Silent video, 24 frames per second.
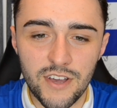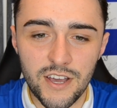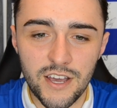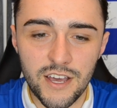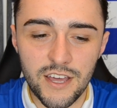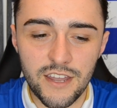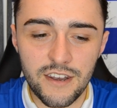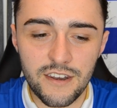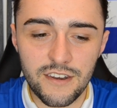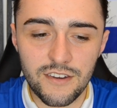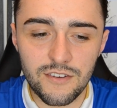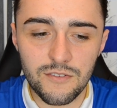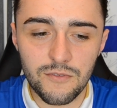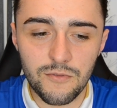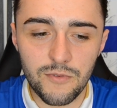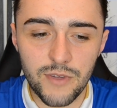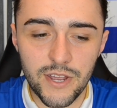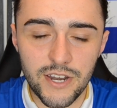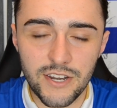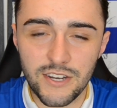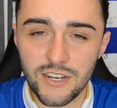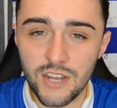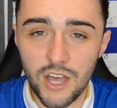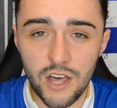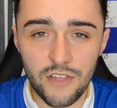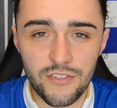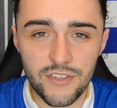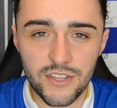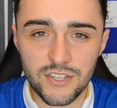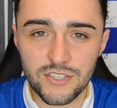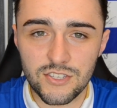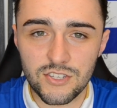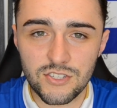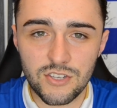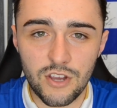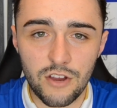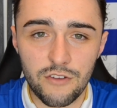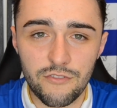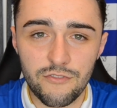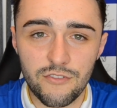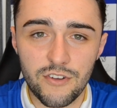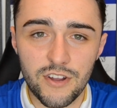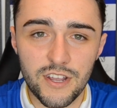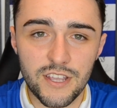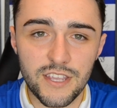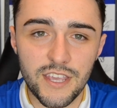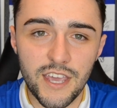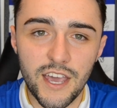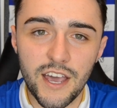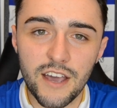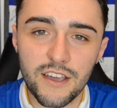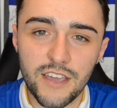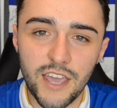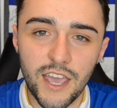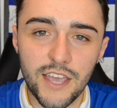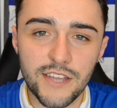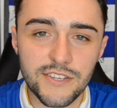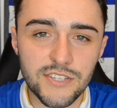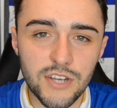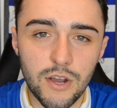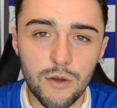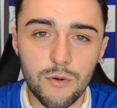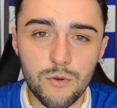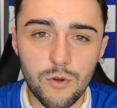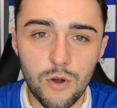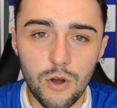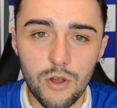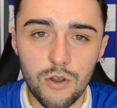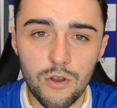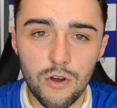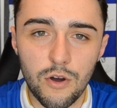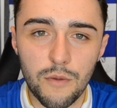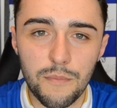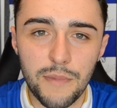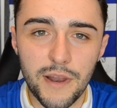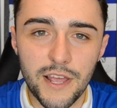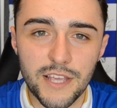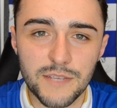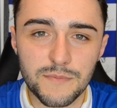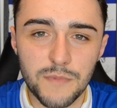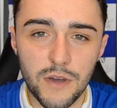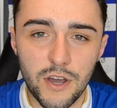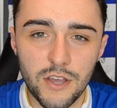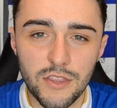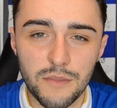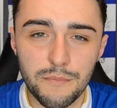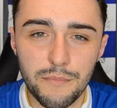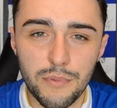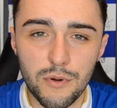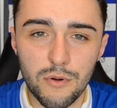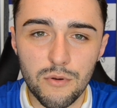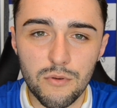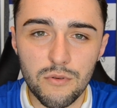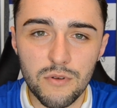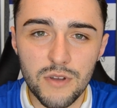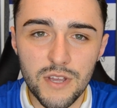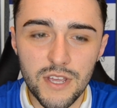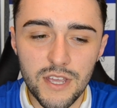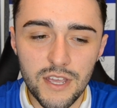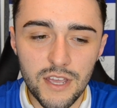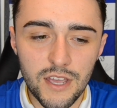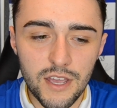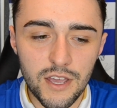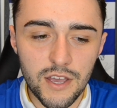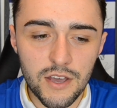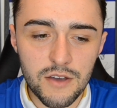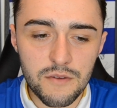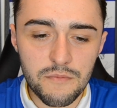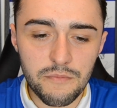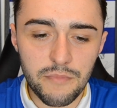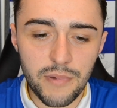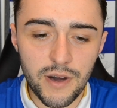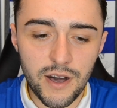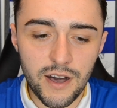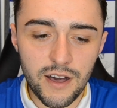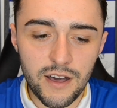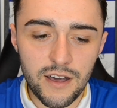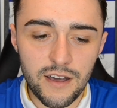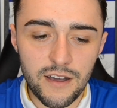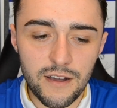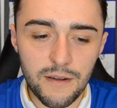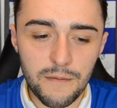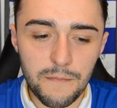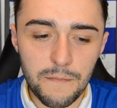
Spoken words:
and we had nothing to show for it. Yeah, okay, Charlton got a lot of players behind the ball, but